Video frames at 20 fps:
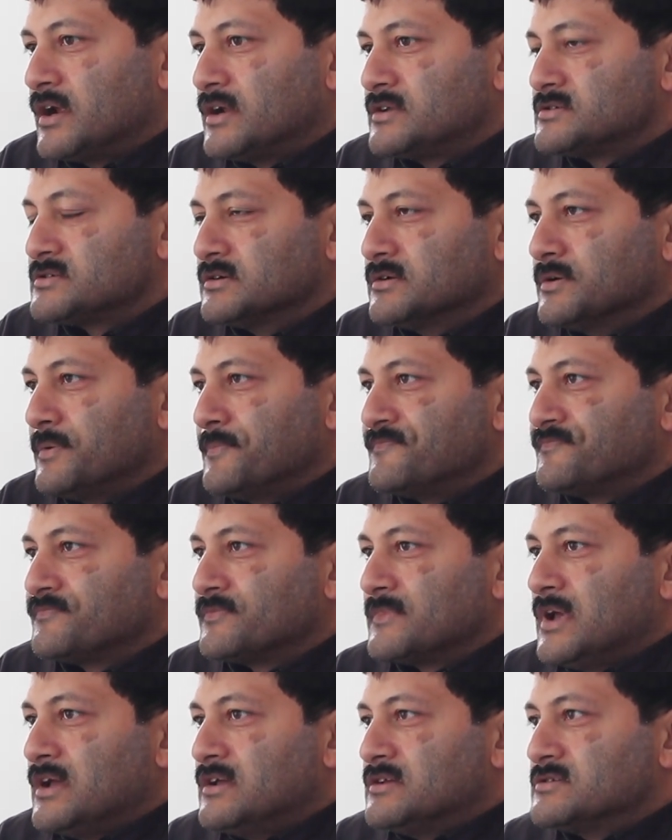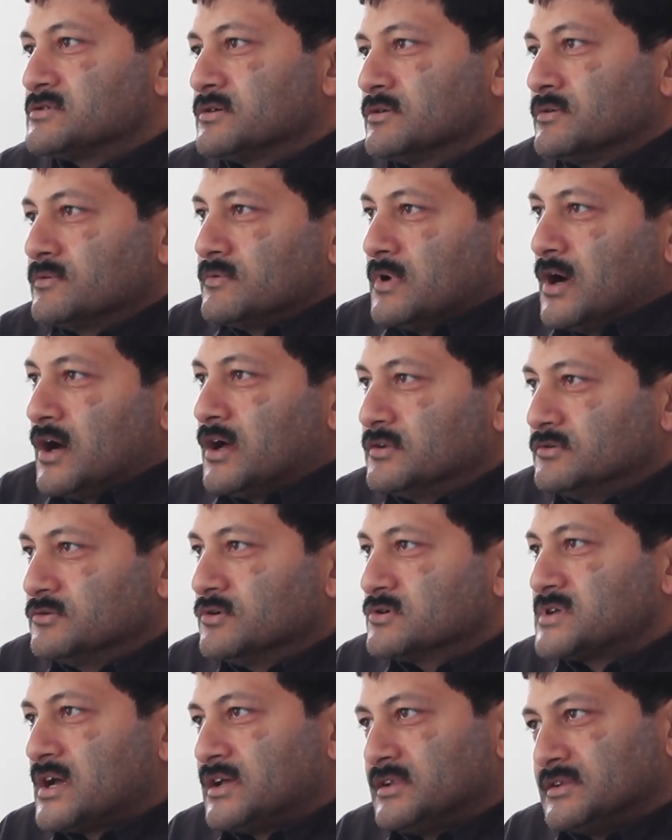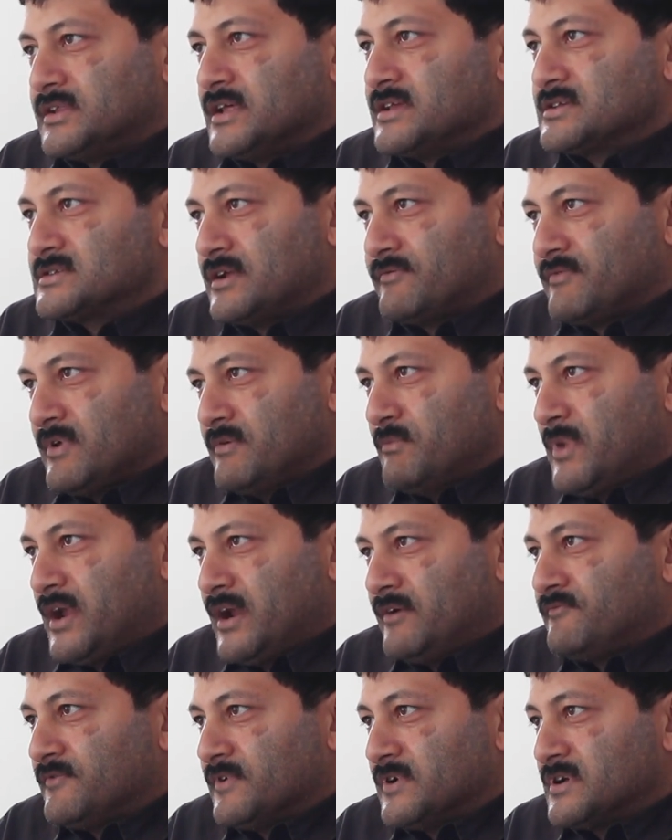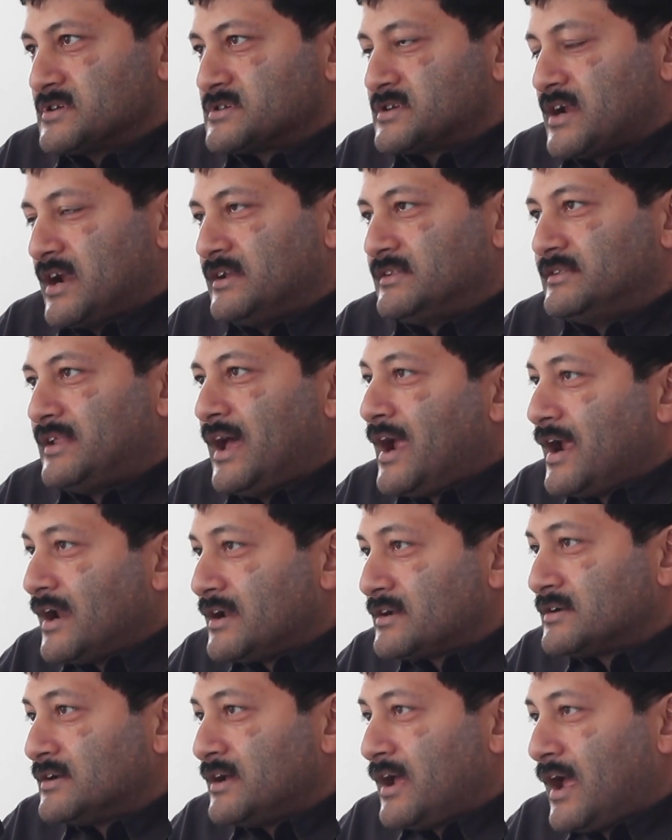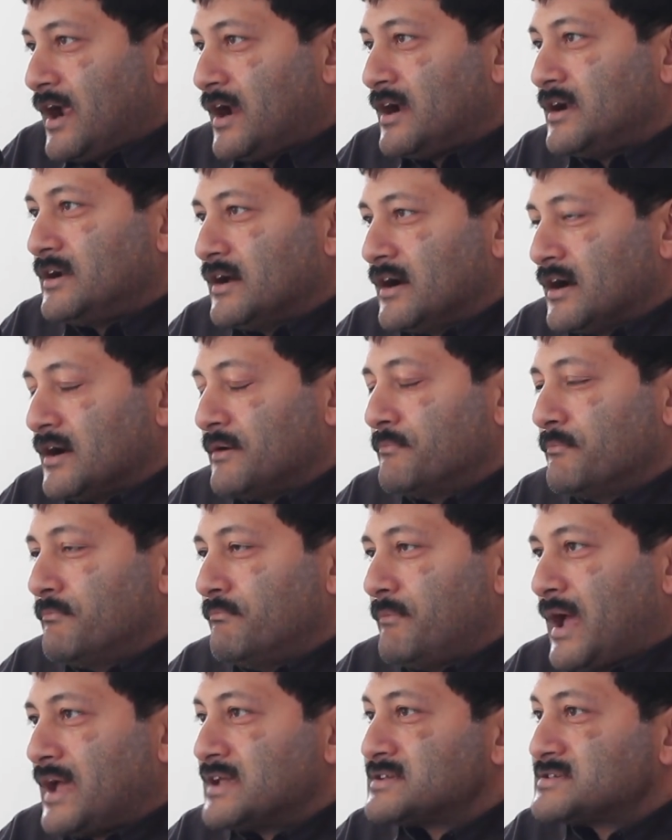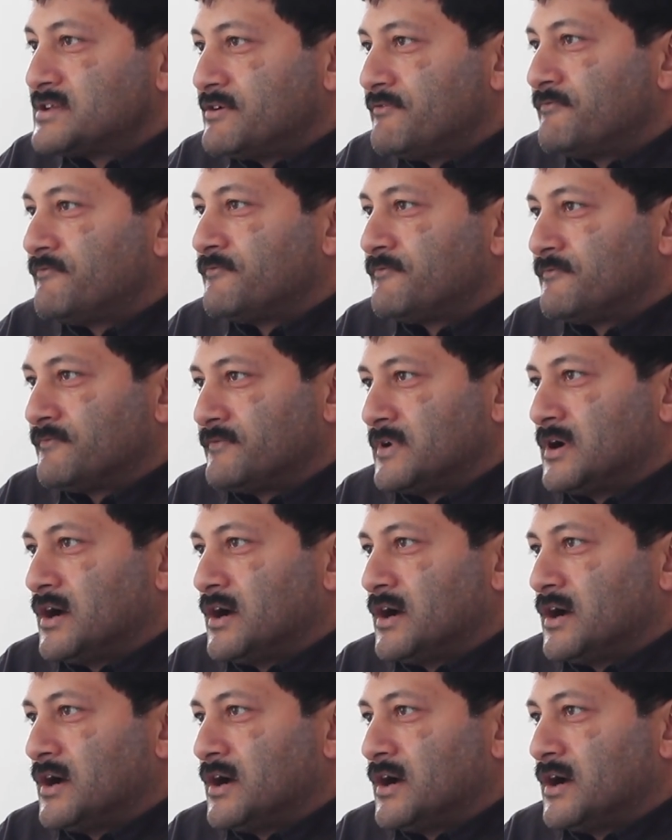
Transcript: right? So those are the things that we made first, and that had a massive